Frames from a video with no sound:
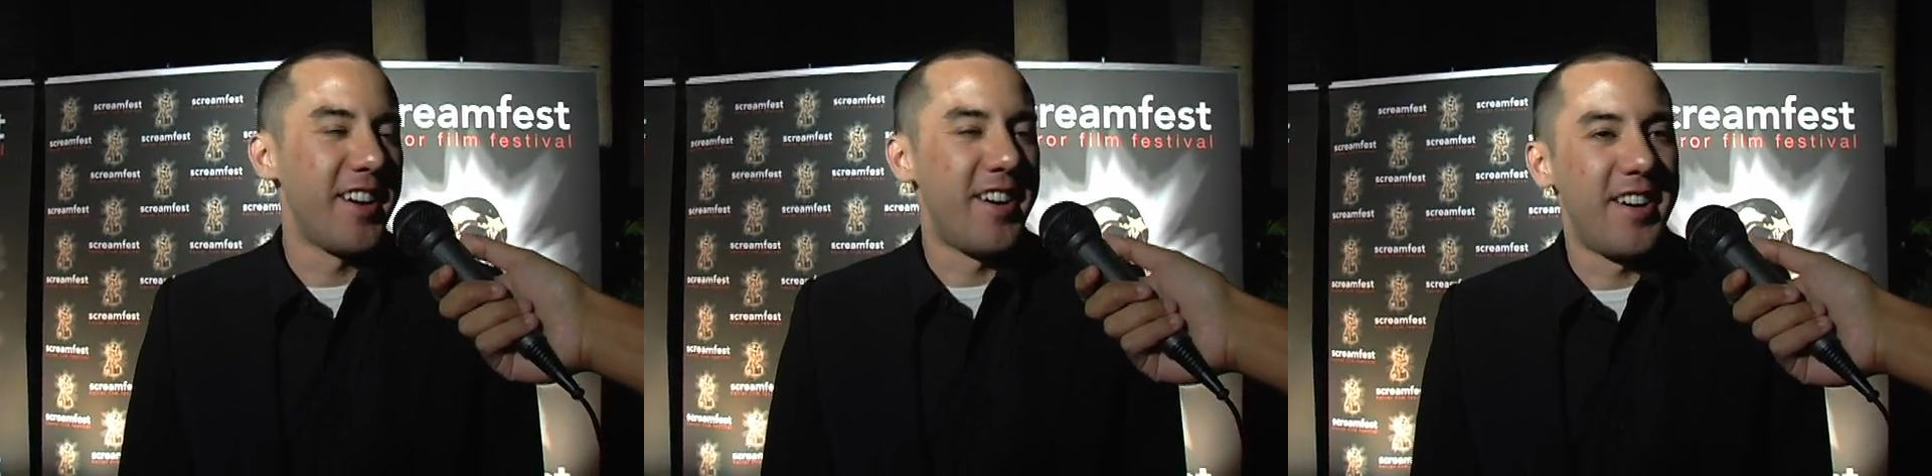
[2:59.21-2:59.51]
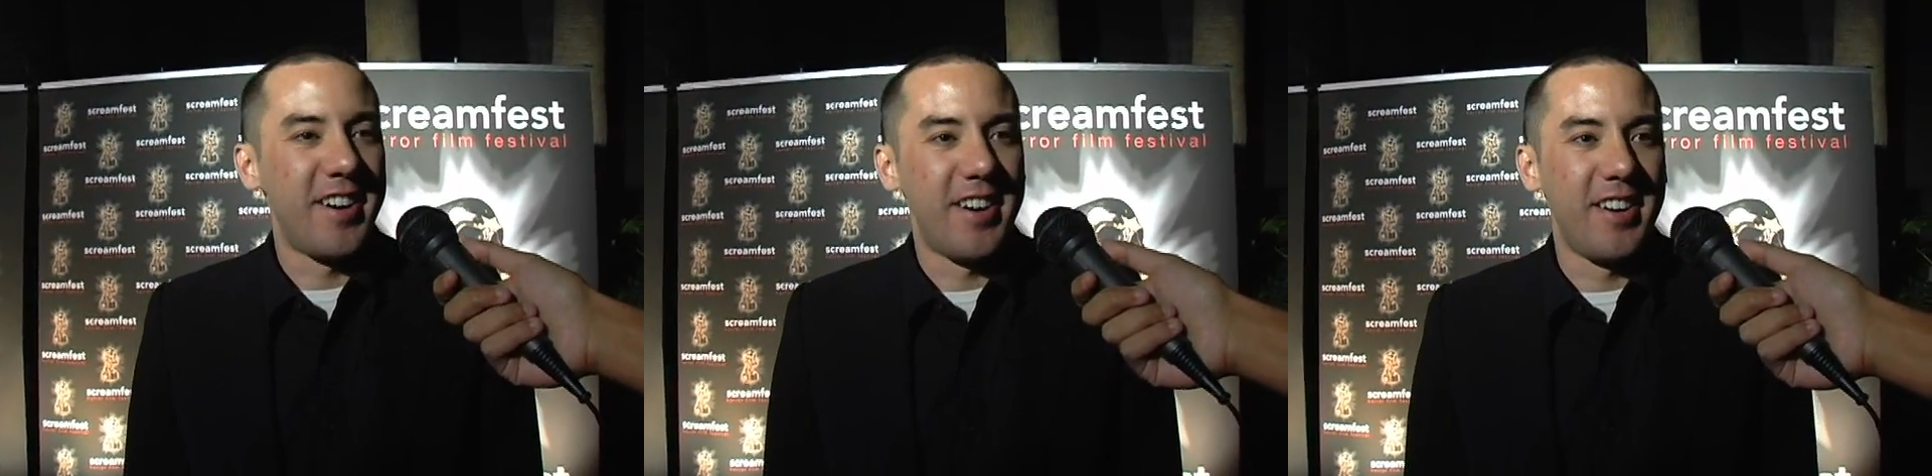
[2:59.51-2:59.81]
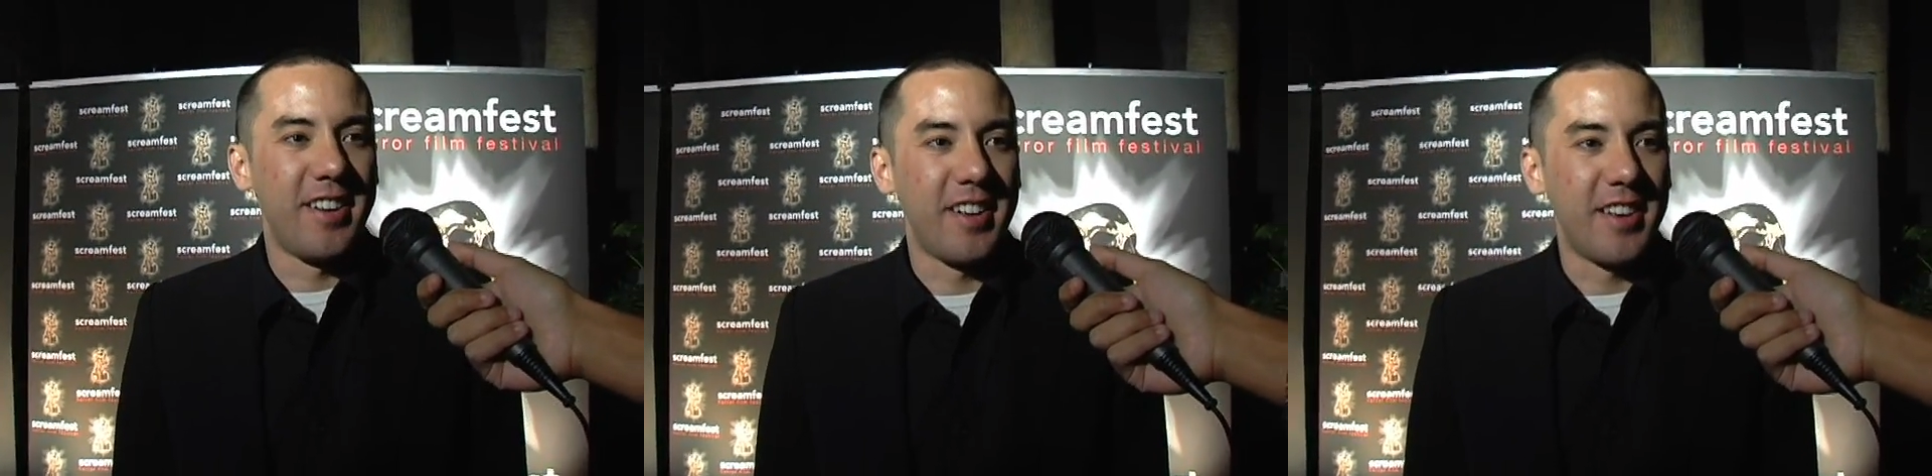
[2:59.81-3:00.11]

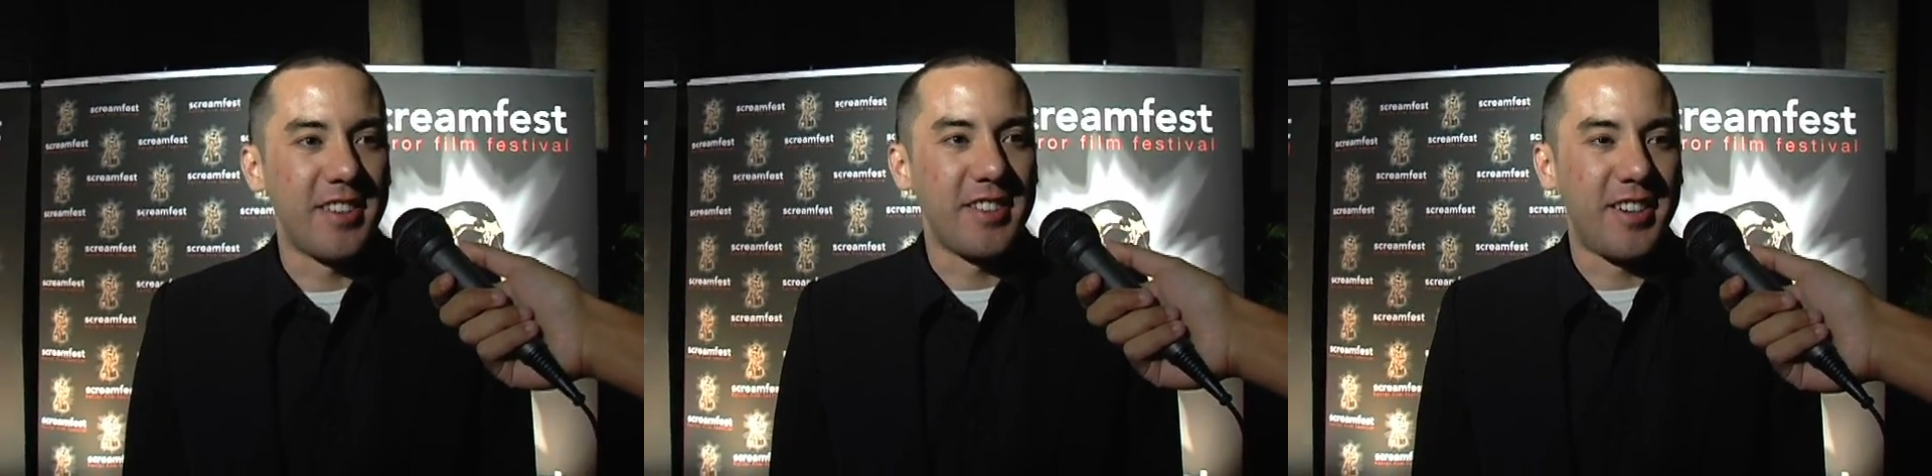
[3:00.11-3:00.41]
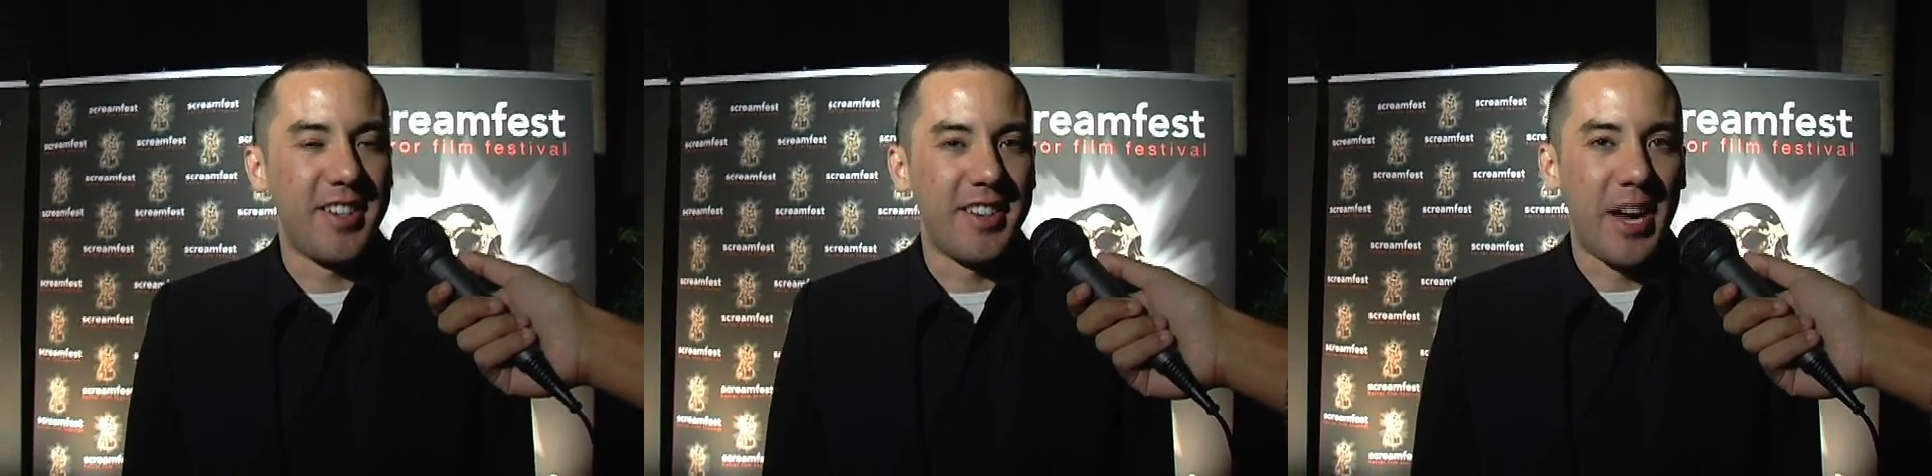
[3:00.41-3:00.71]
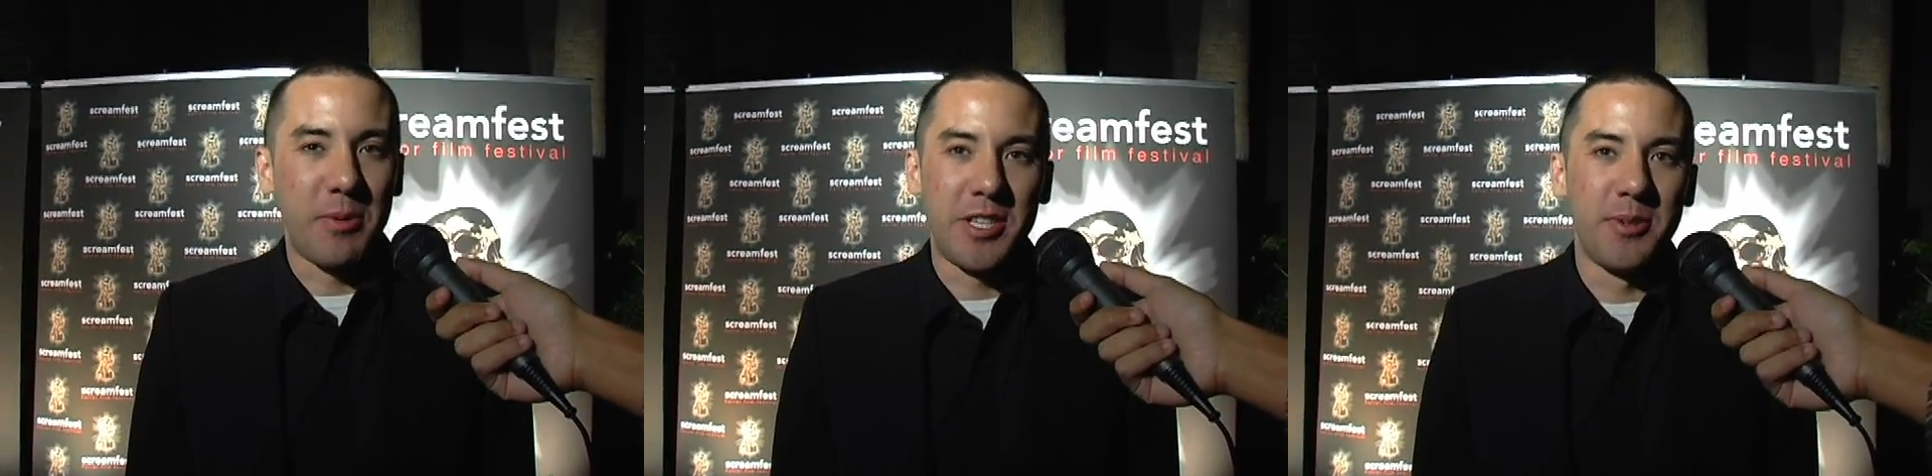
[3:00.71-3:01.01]
and
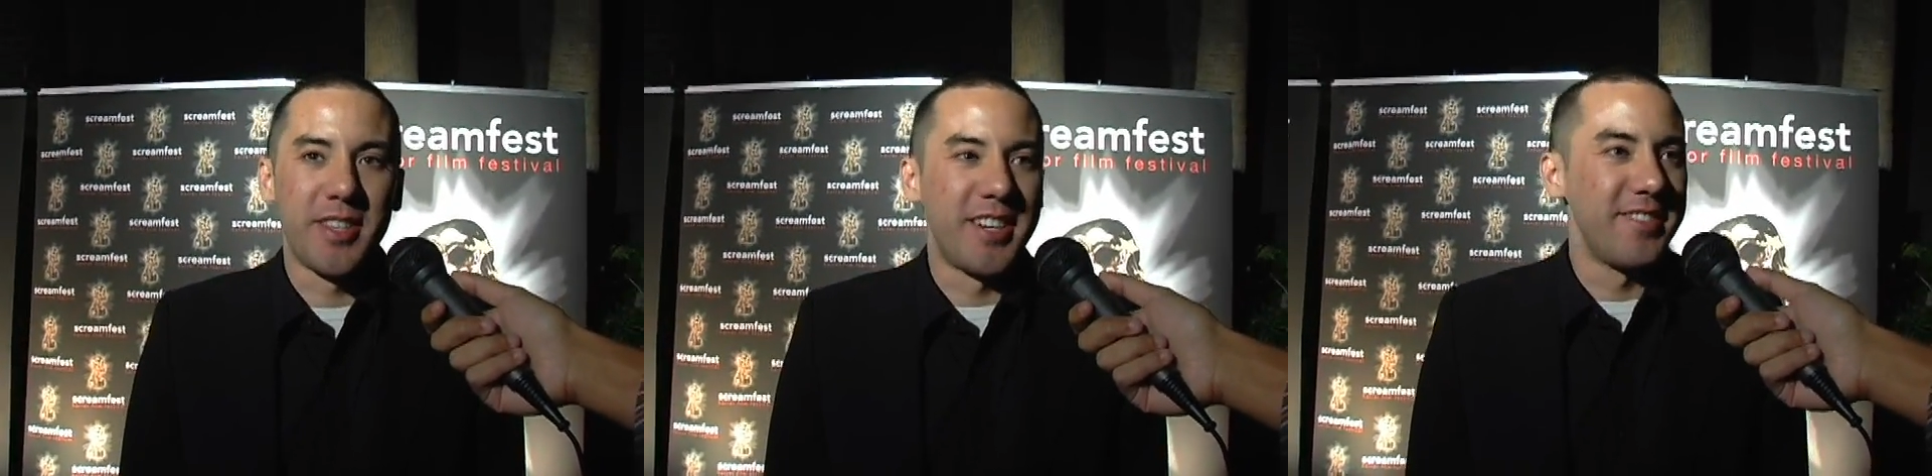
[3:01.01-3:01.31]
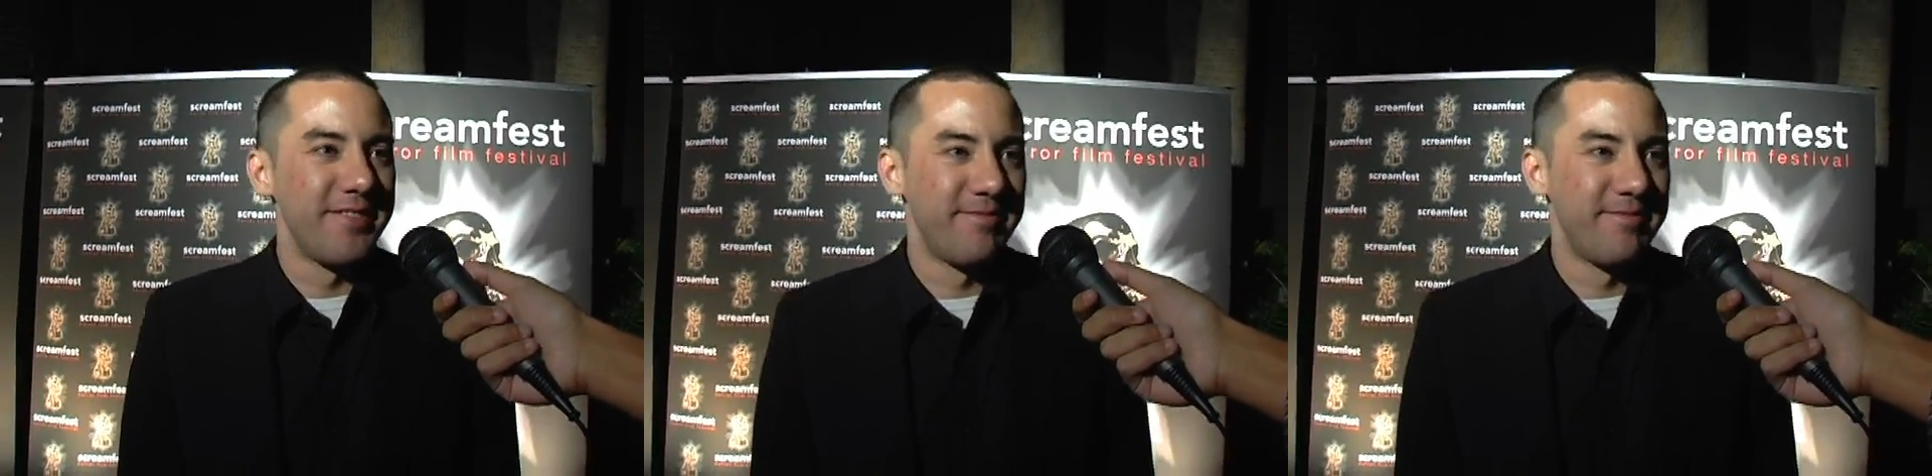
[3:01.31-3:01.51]
how we deal with that.